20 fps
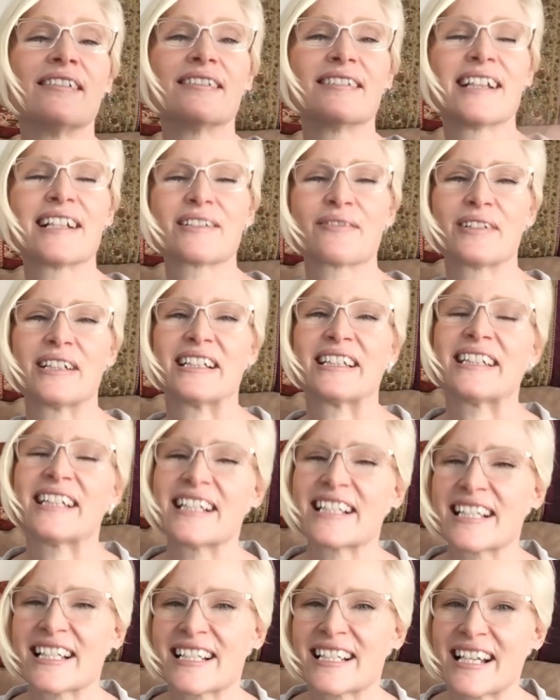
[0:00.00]
That's one of the
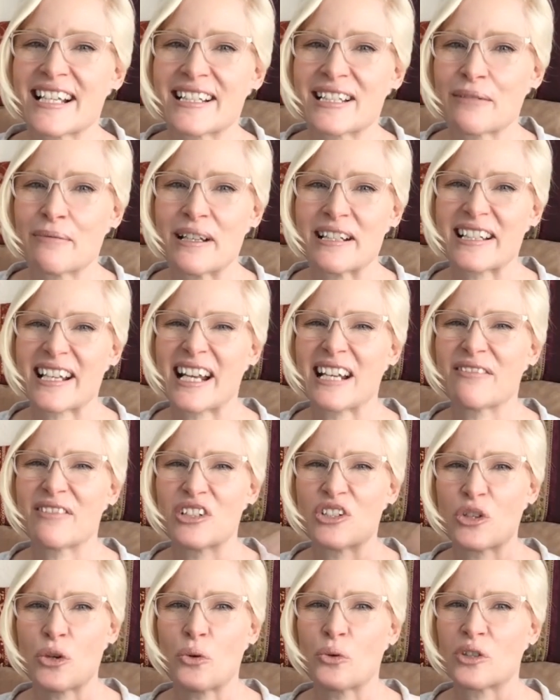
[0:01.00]
things he says to me. It's kind of a
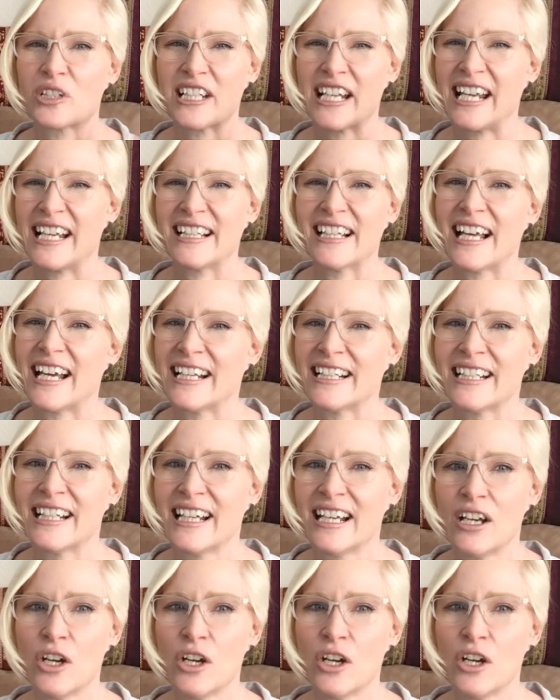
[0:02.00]
joke tagline.